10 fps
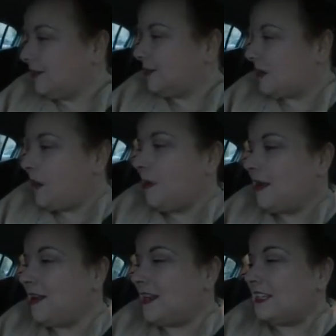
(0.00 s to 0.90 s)
Where's? Oh my
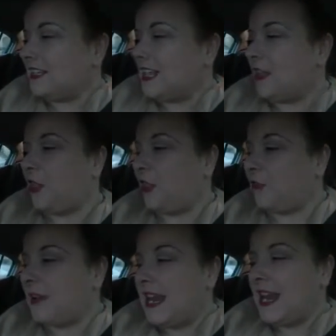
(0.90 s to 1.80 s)
god, it's like
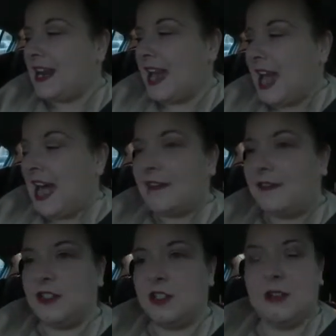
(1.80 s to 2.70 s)

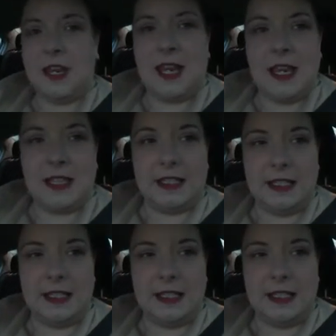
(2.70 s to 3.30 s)
3.5 degrees.